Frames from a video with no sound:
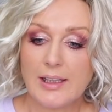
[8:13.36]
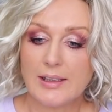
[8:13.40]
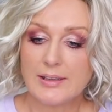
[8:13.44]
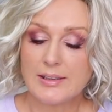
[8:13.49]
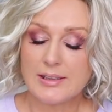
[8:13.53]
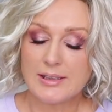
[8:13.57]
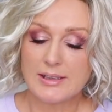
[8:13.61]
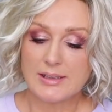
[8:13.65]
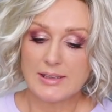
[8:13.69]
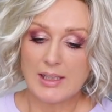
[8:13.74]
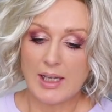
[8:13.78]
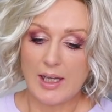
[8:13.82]

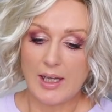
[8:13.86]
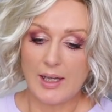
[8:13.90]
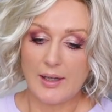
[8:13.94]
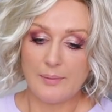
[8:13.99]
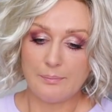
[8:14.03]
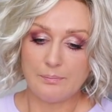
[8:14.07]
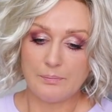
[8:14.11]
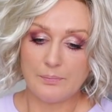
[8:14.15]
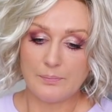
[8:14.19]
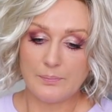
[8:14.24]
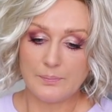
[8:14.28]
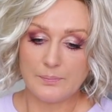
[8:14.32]
that
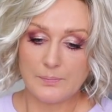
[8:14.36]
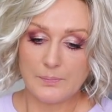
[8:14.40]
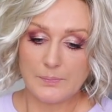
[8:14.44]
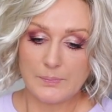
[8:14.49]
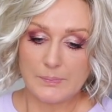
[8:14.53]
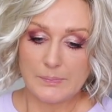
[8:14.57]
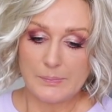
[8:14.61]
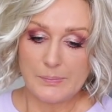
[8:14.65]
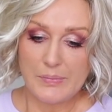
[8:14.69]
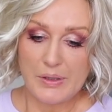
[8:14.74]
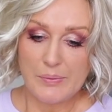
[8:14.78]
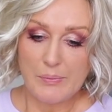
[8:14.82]
um,
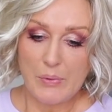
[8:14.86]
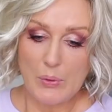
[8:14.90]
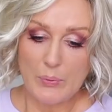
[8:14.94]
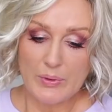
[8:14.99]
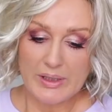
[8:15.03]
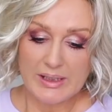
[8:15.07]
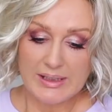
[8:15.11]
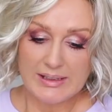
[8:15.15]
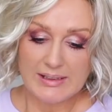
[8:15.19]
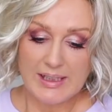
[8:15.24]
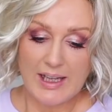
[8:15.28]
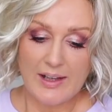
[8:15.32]
Mimo
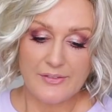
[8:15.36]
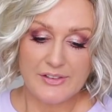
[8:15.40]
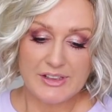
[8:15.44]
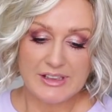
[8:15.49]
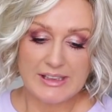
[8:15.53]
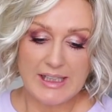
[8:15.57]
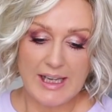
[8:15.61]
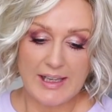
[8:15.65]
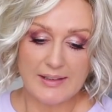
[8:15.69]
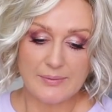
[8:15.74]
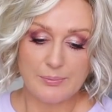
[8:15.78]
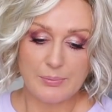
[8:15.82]
wigs have
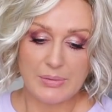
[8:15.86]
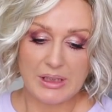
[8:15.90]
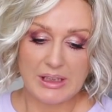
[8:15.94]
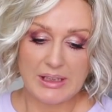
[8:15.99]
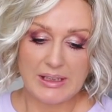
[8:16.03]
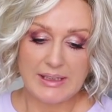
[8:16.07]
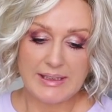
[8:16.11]
sent me